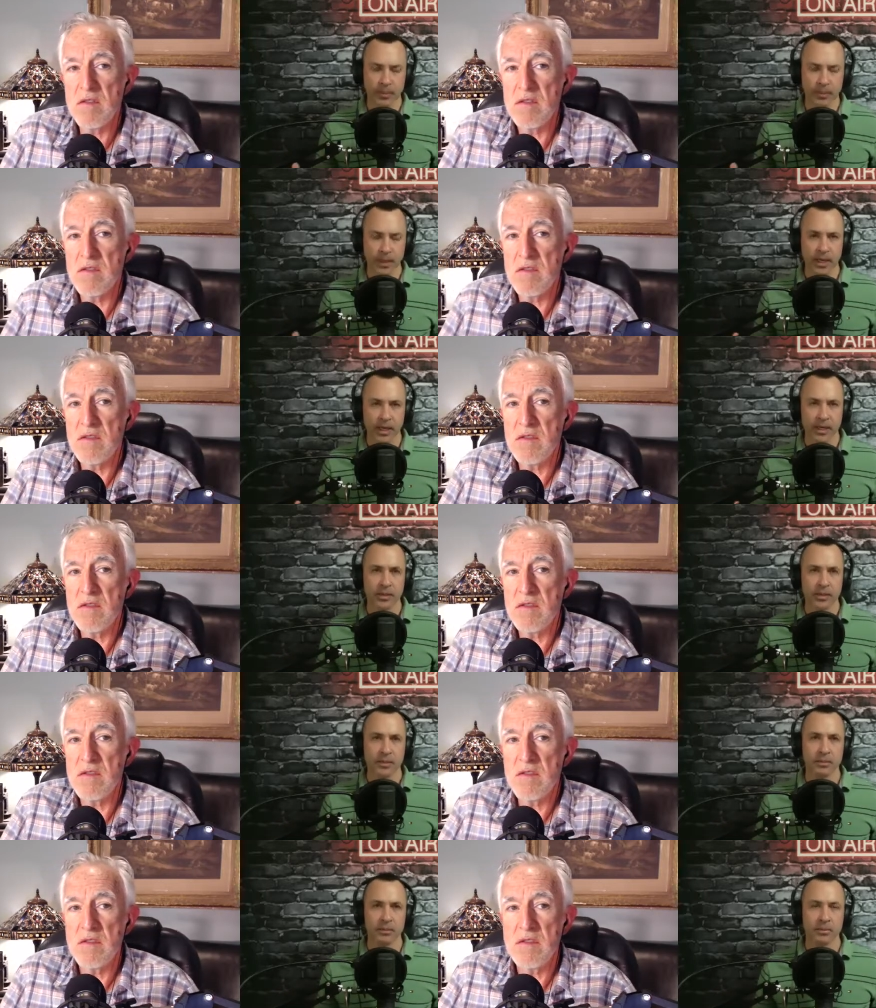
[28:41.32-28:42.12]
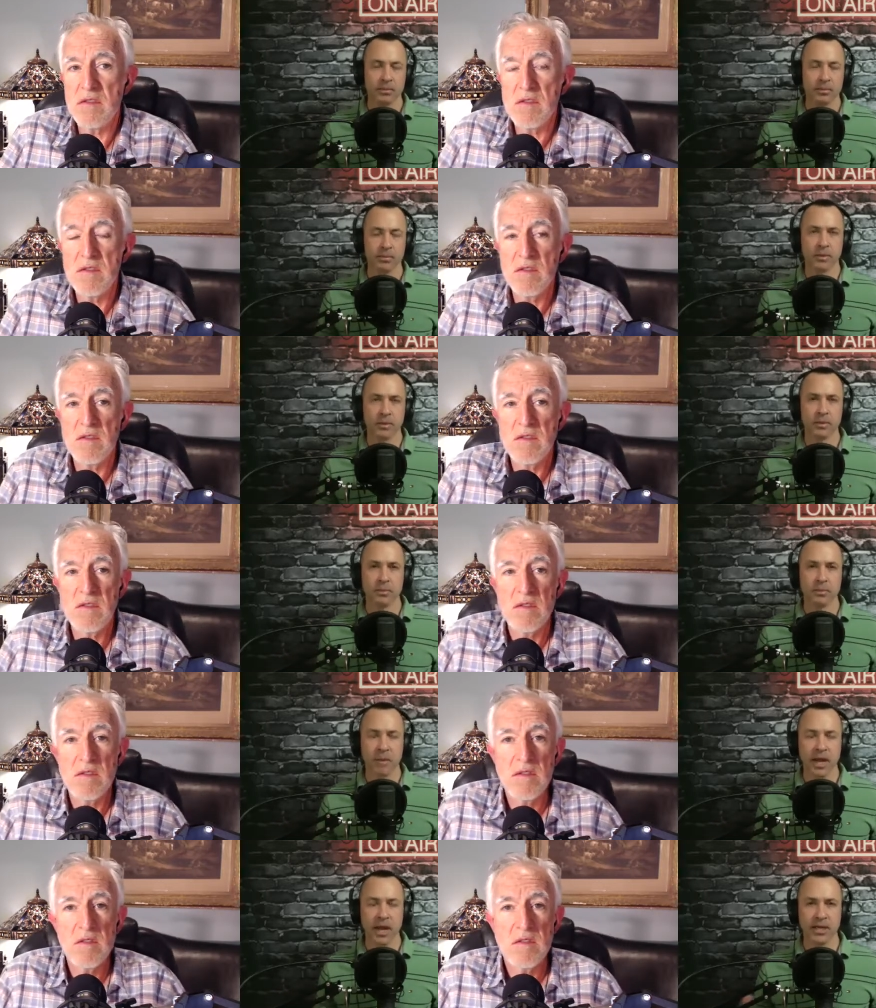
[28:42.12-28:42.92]
Speaker 1: and
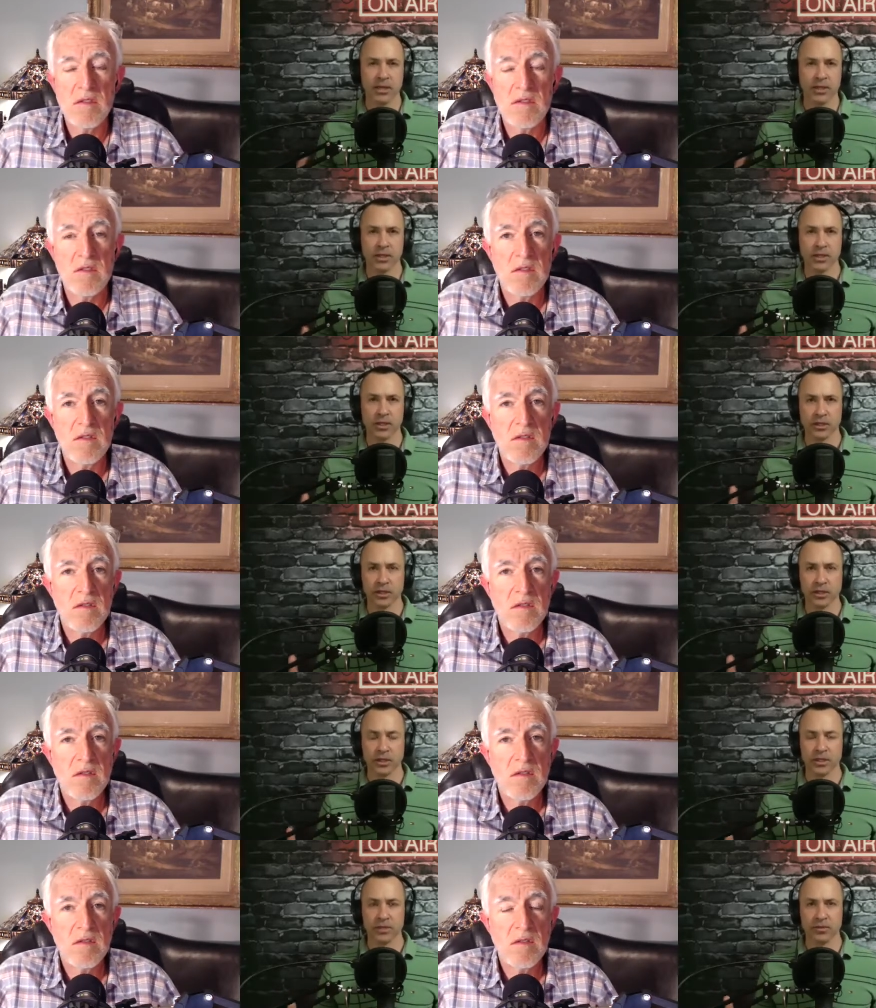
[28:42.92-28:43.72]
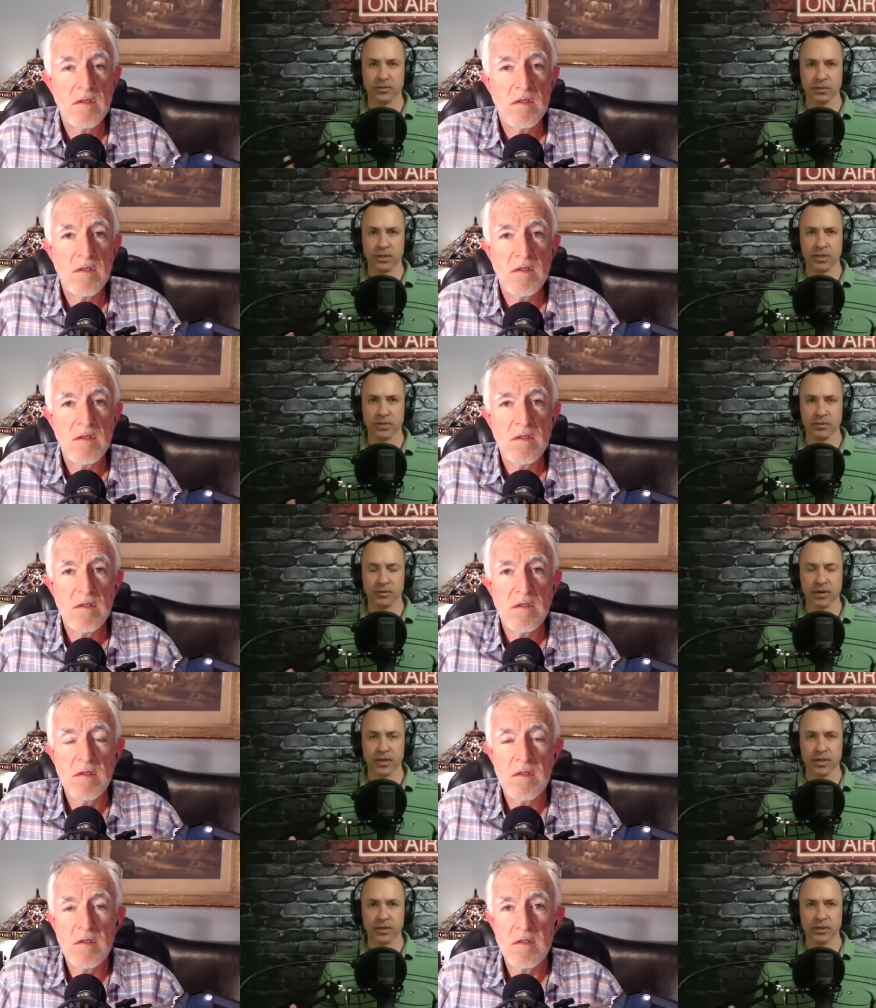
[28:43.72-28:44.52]
managing this, these
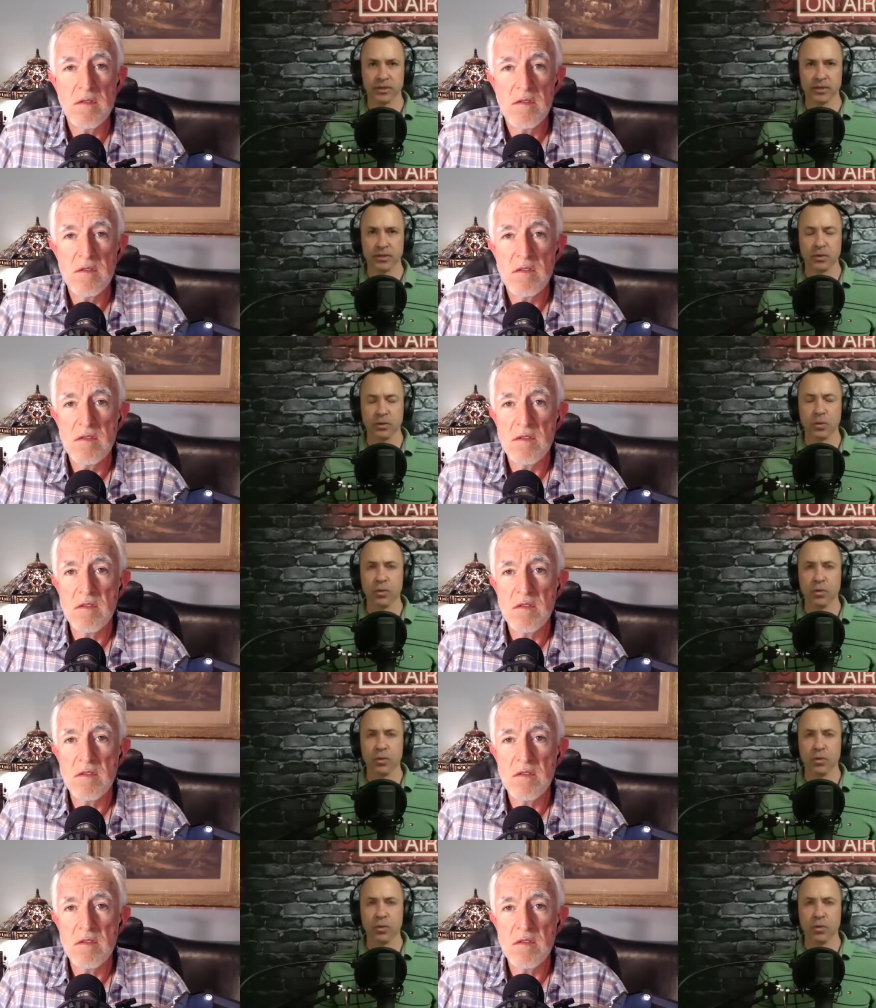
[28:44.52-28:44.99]
funds.